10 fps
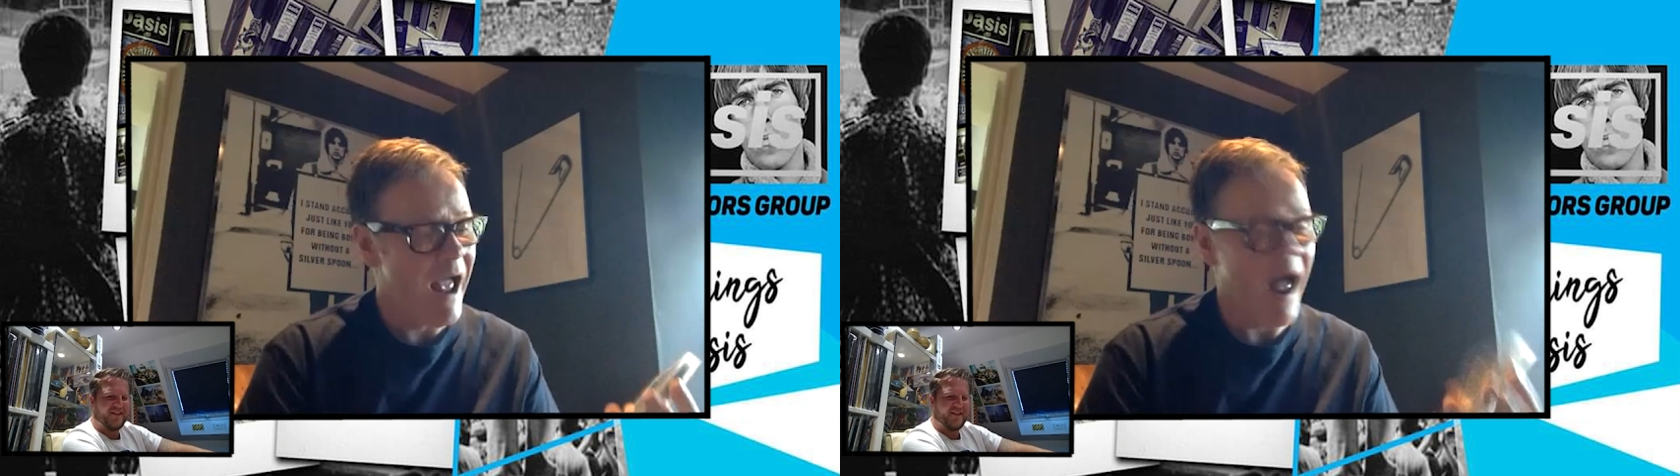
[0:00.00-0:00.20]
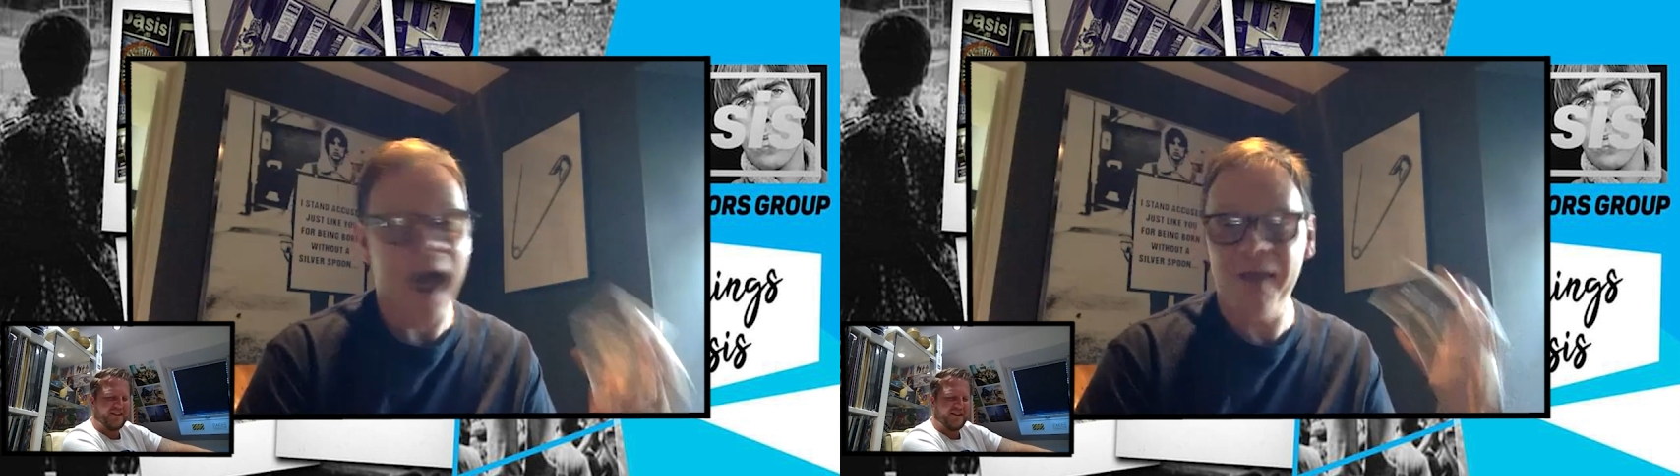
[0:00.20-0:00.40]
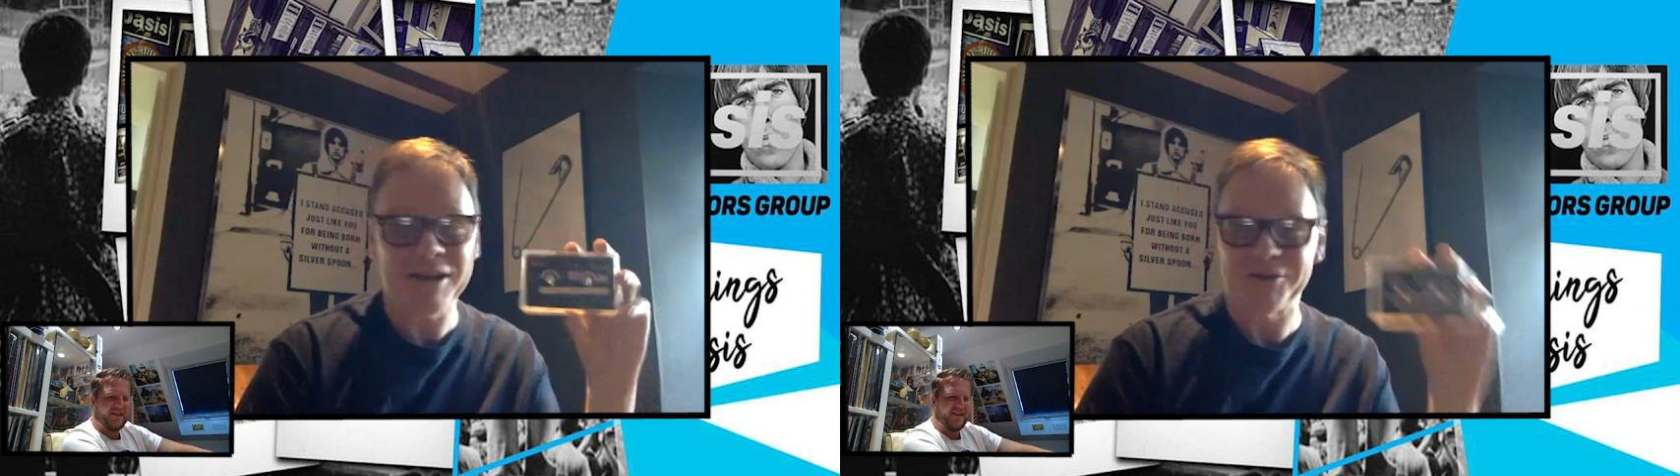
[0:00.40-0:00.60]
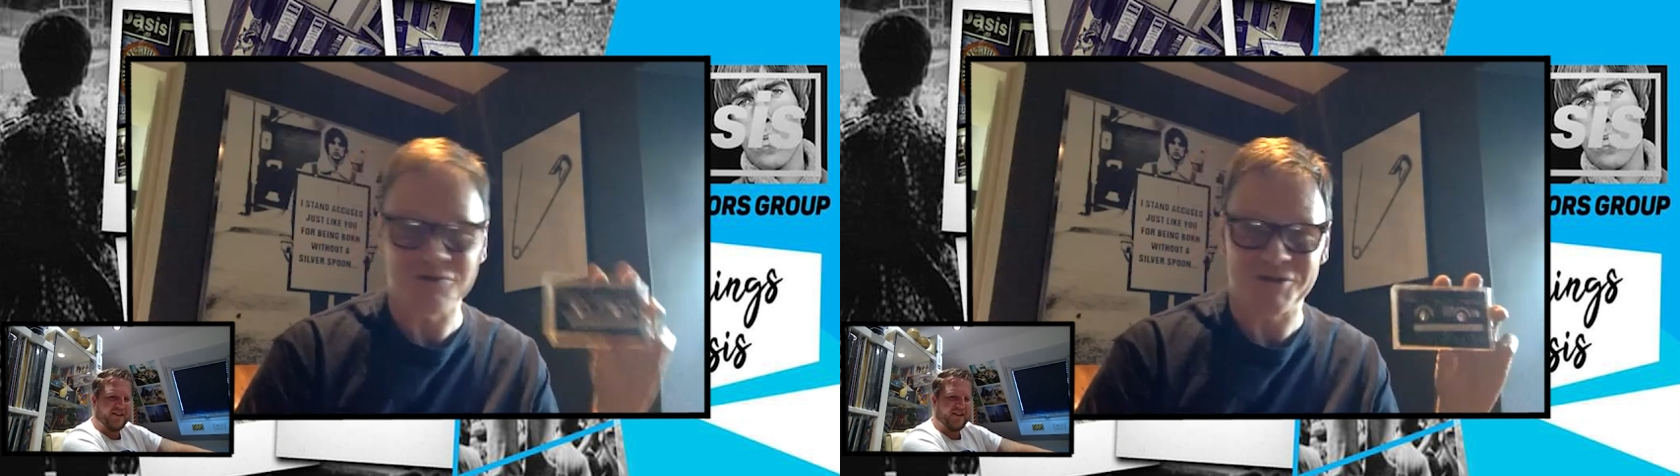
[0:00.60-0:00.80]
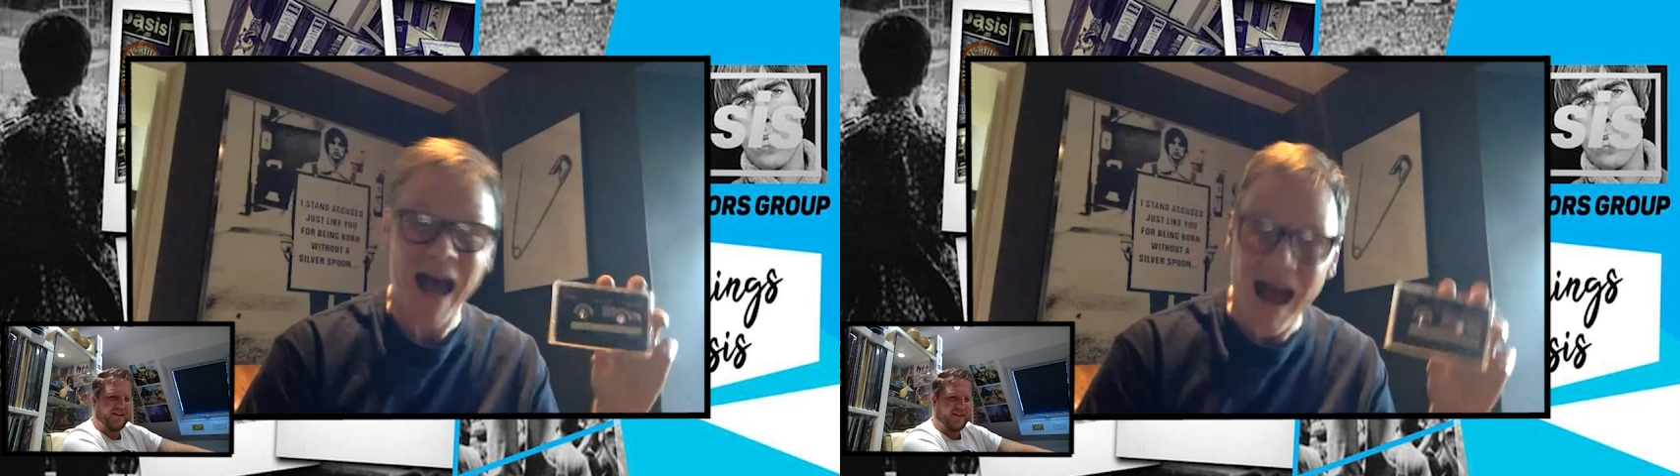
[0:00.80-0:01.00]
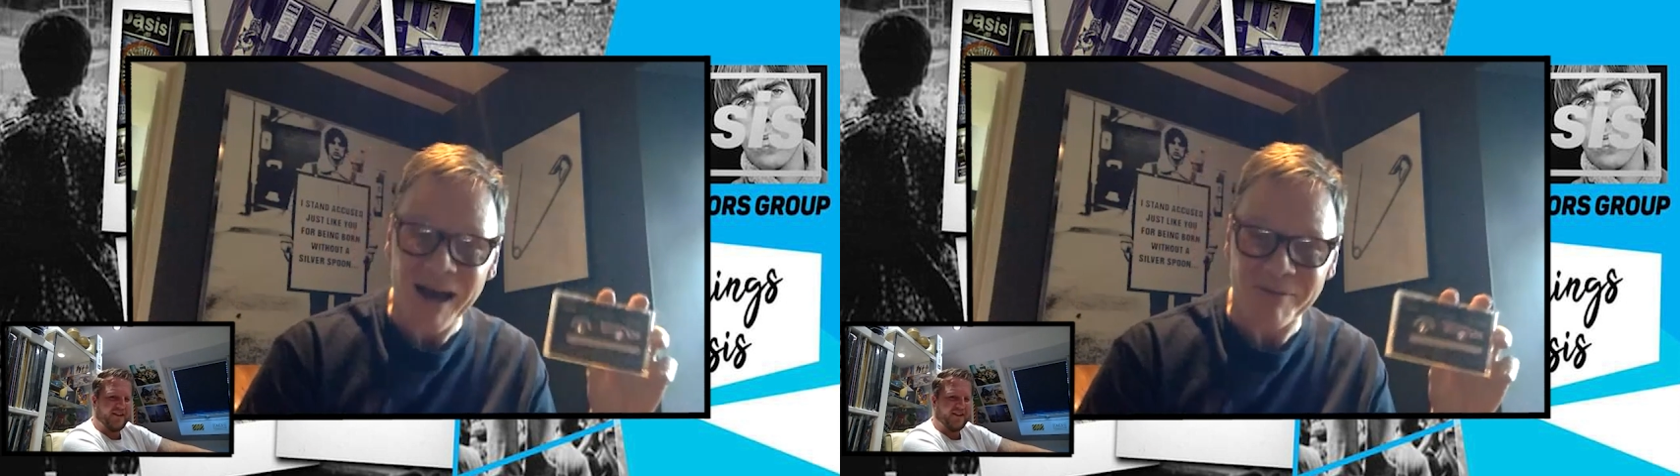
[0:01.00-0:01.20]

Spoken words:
I think it's just that,